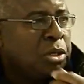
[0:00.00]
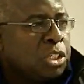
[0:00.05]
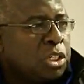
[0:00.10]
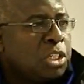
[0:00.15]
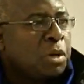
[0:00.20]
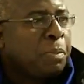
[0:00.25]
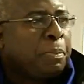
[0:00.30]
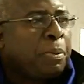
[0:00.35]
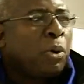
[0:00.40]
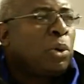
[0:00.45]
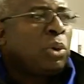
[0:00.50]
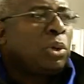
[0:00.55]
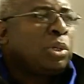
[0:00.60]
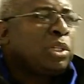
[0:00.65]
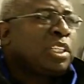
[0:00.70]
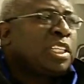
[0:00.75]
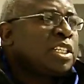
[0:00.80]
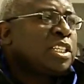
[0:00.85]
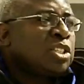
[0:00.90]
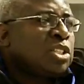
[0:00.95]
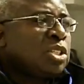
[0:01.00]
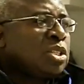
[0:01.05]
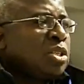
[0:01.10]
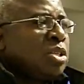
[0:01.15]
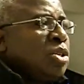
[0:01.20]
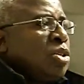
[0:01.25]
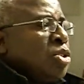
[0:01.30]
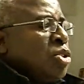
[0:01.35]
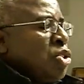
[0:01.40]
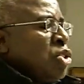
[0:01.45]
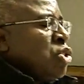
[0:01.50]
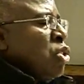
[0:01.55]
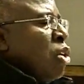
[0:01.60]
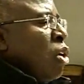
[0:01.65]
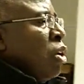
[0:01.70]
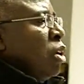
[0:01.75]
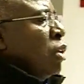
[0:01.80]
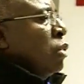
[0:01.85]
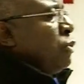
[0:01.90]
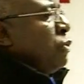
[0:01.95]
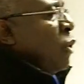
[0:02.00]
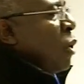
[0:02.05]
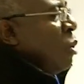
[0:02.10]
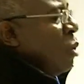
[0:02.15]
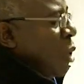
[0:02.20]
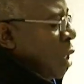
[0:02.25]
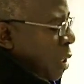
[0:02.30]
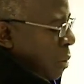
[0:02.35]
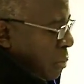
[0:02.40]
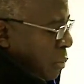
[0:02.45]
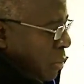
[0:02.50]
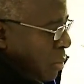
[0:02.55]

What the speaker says: to pull this struggle forward?